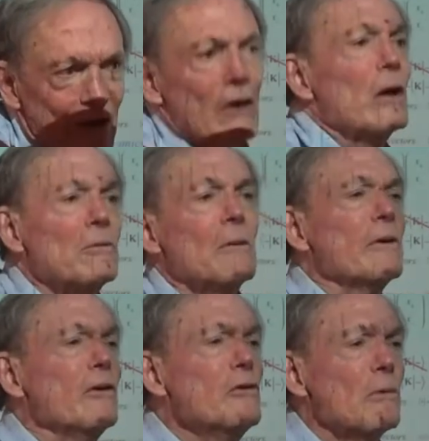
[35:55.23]
Now it comes up
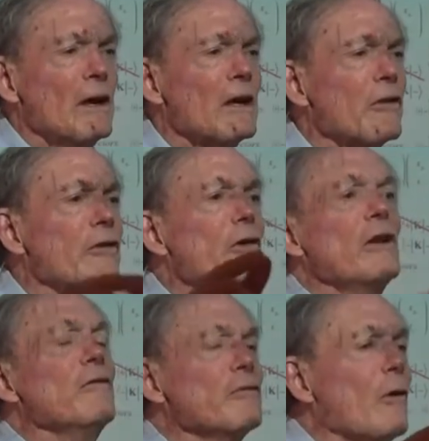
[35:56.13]
on the numerator, you got
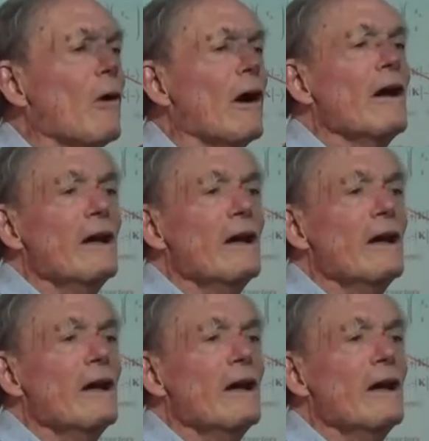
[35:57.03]
34